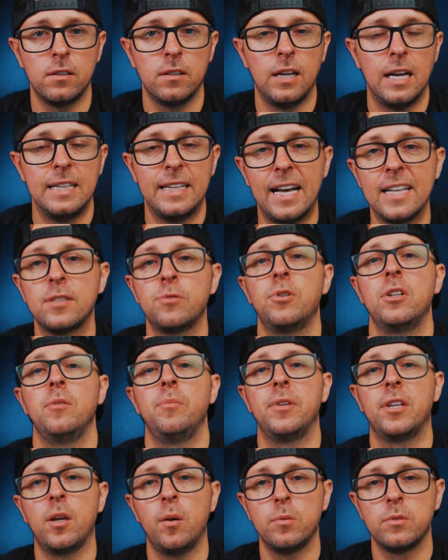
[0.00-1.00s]
And that's where it
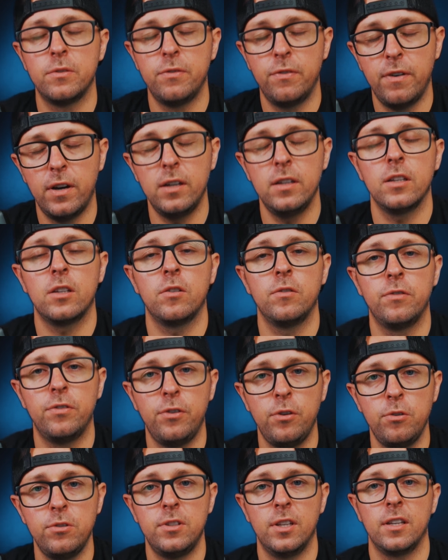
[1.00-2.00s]
becomes very
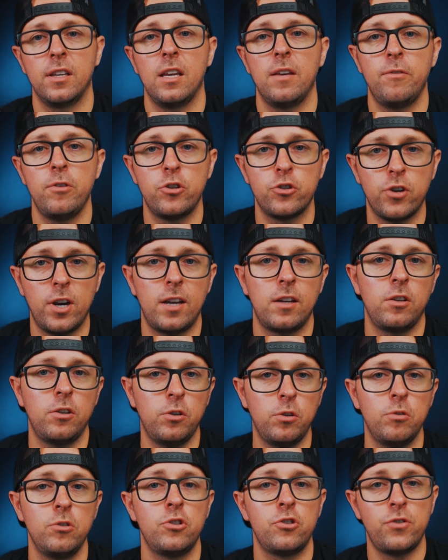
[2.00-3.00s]
confusing if you try to
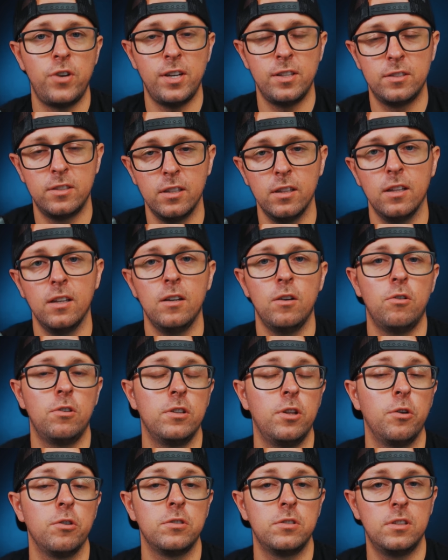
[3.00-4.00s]
use TradeZilla or
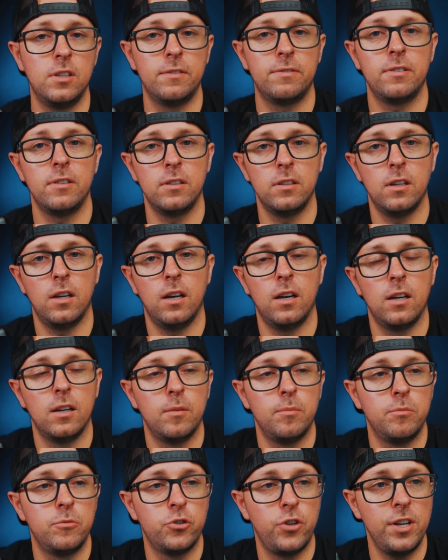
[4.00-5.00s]
those different
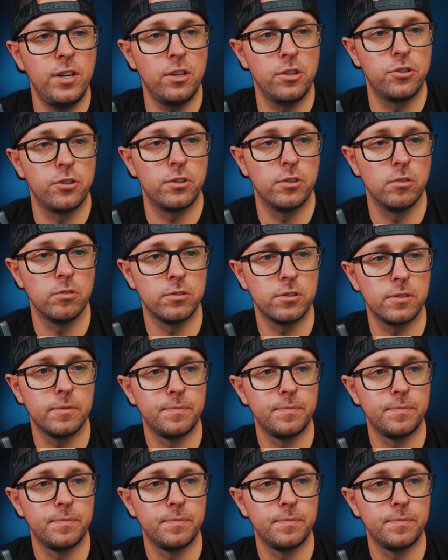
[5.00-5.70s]
trading journals.